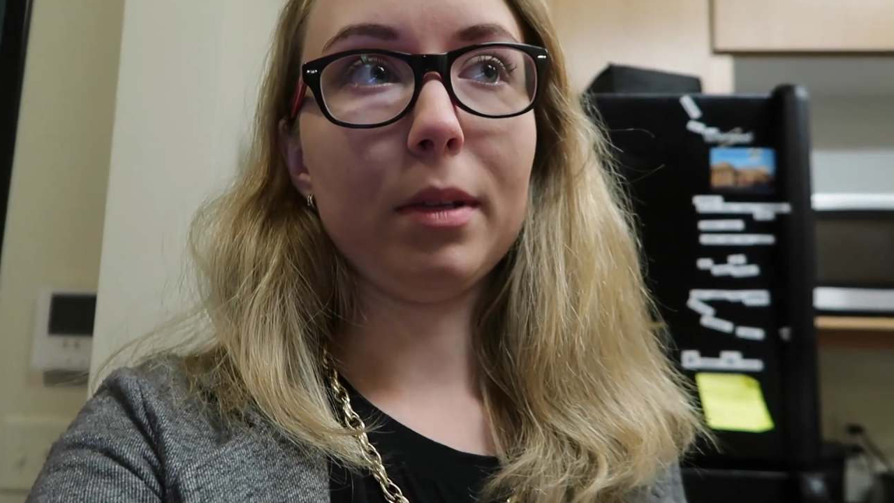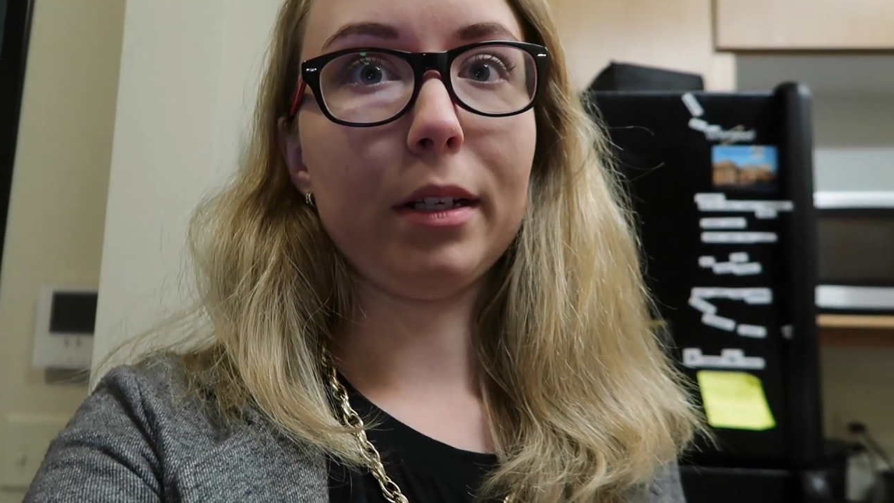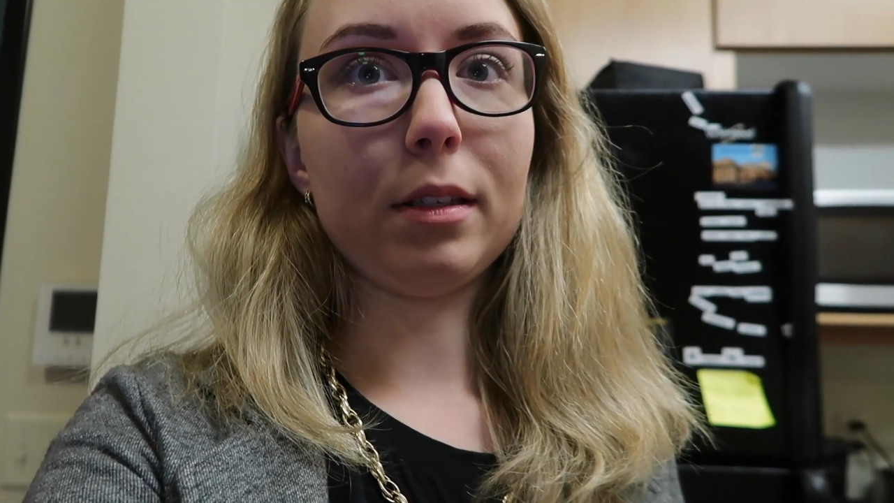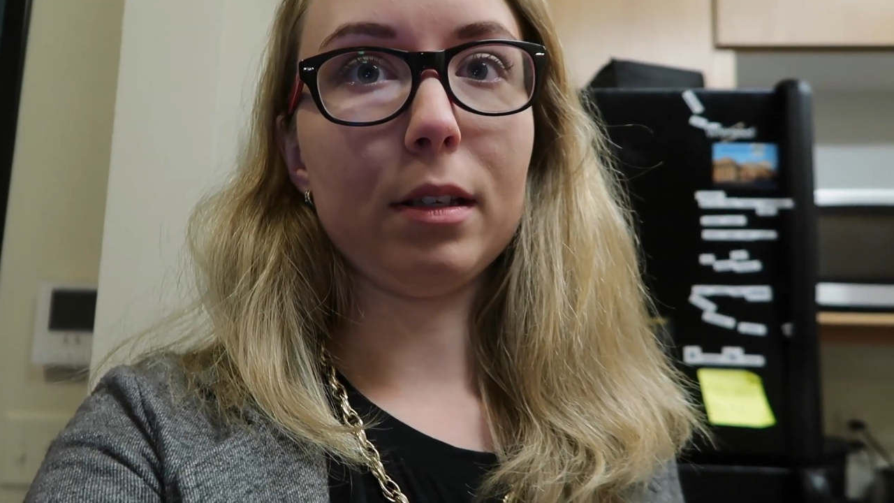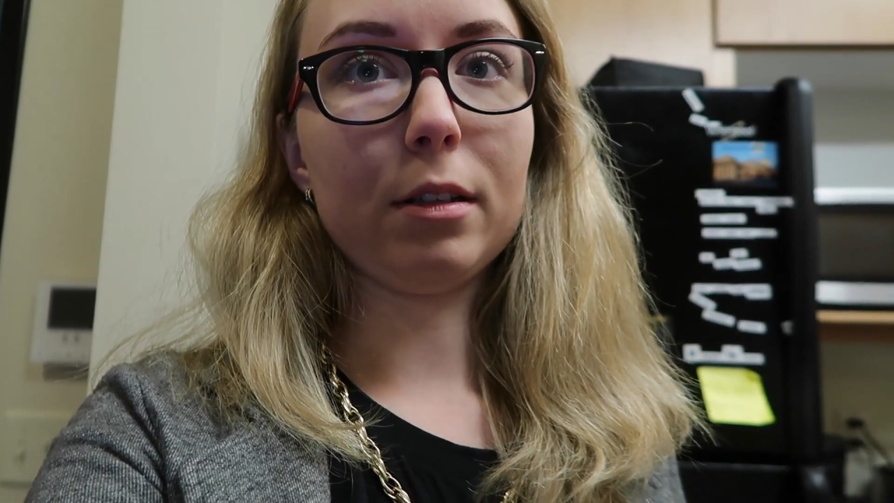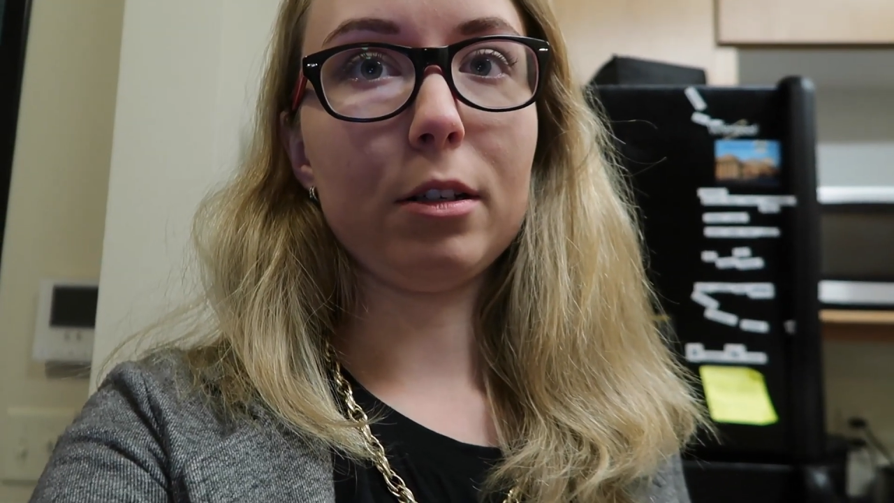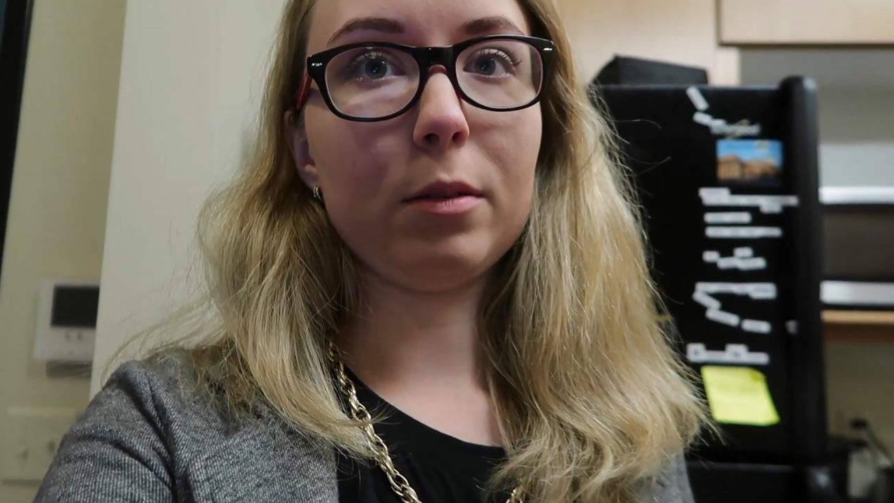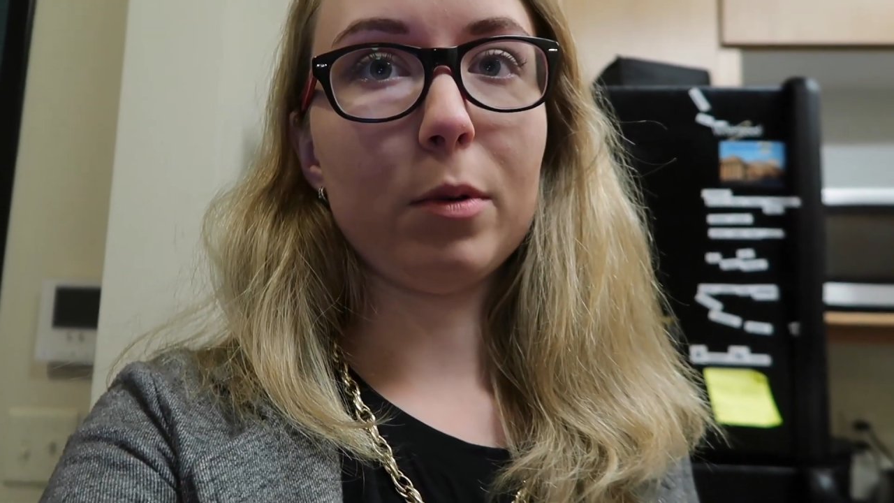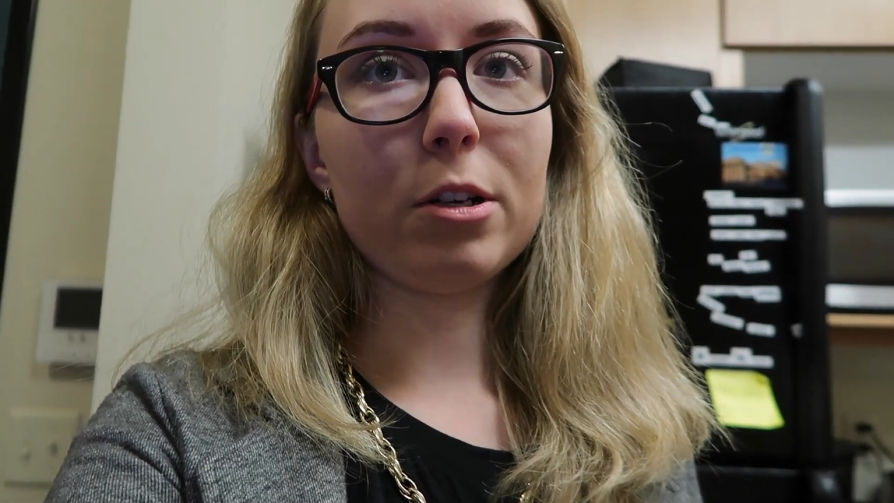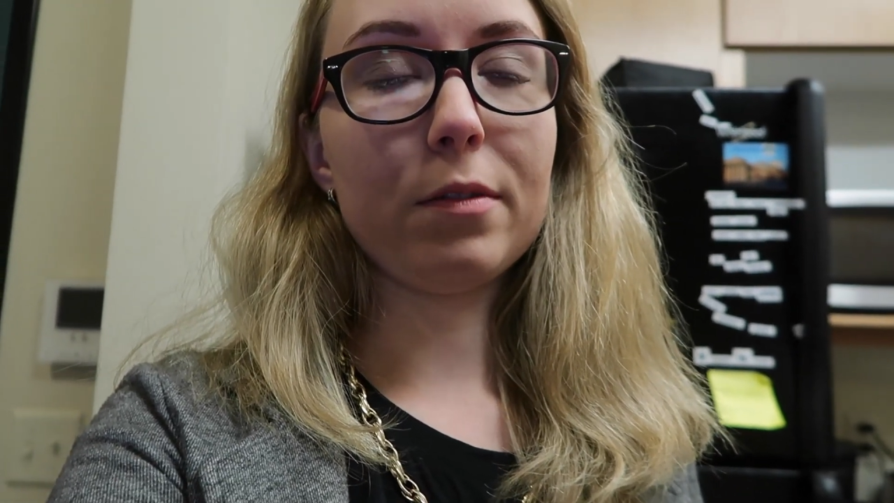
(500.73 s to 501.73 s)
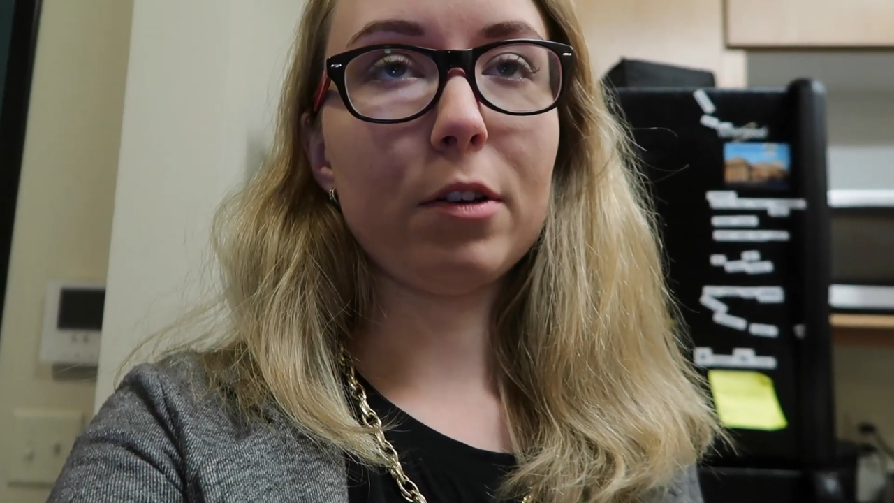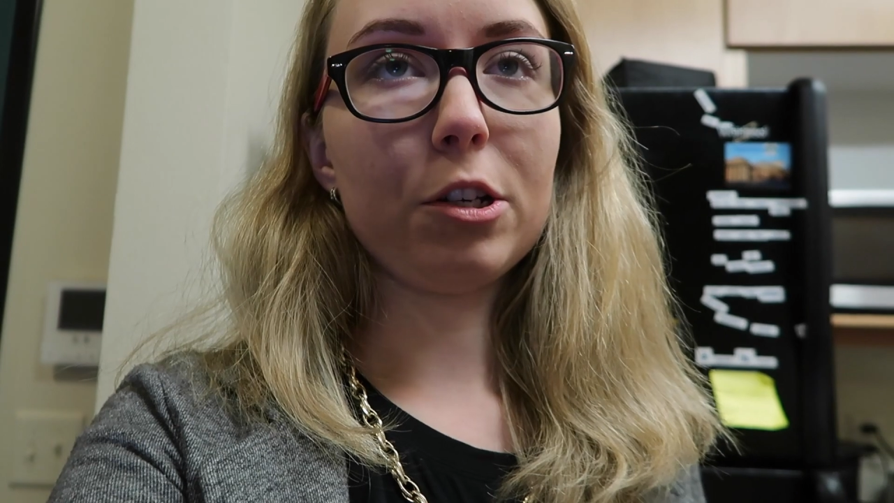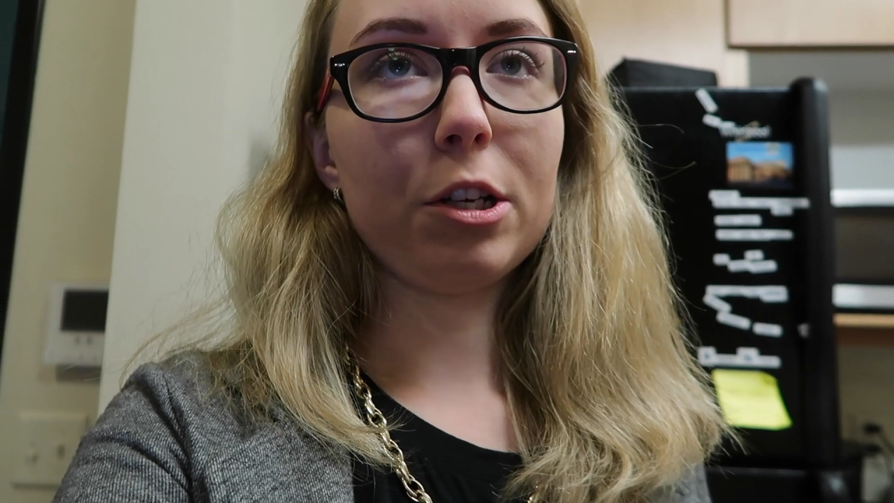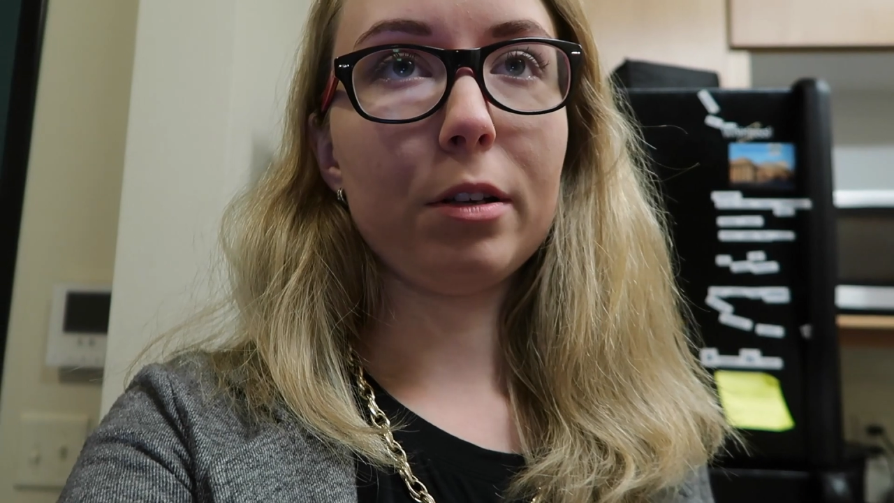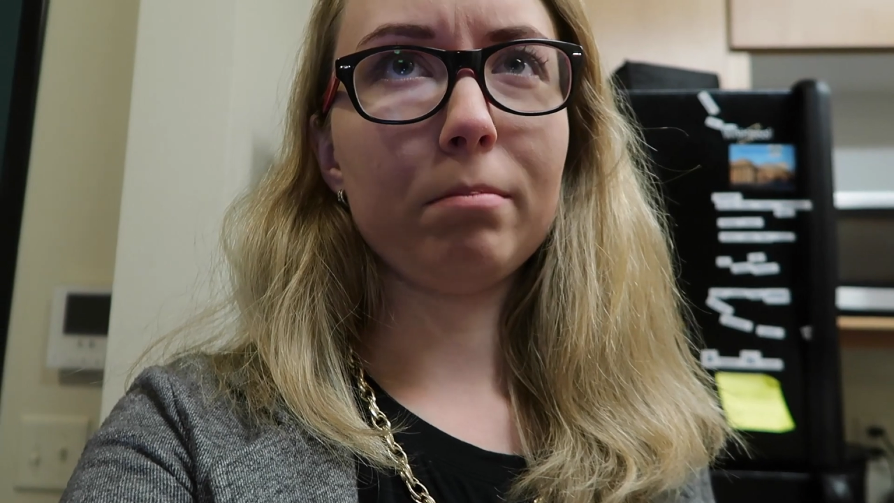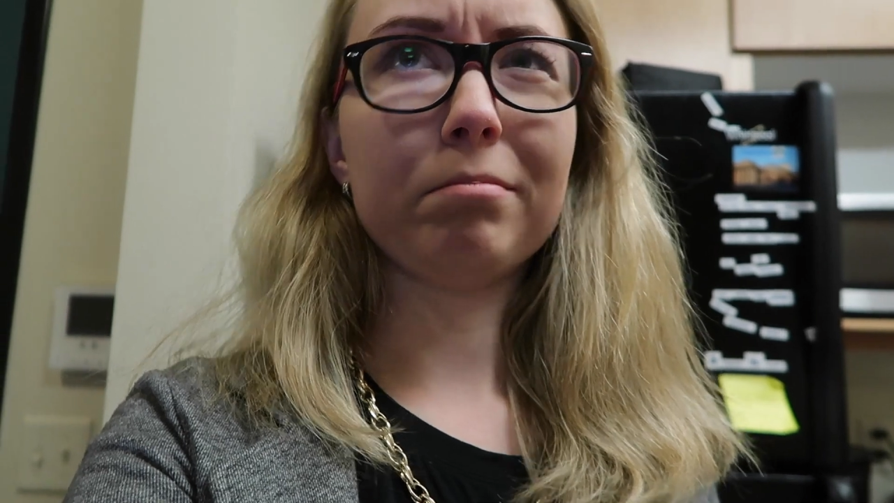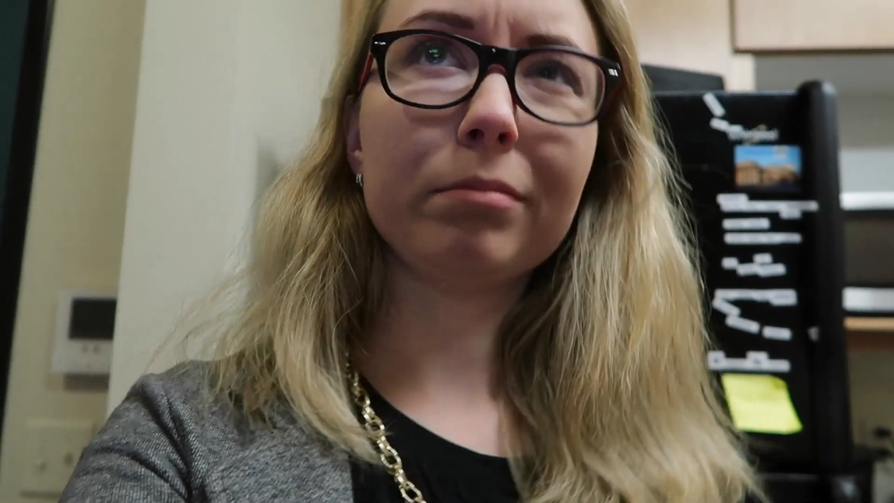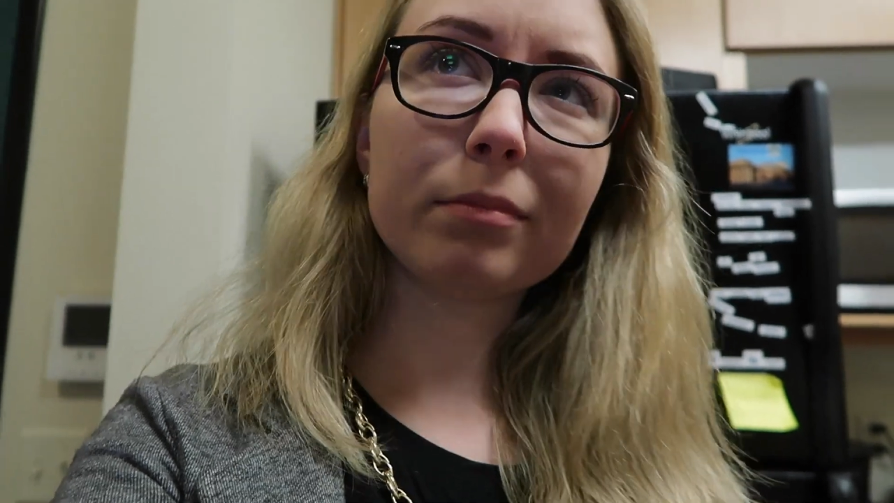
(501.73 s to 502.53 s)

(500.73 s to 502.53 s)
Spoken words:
like a southern part of Russia.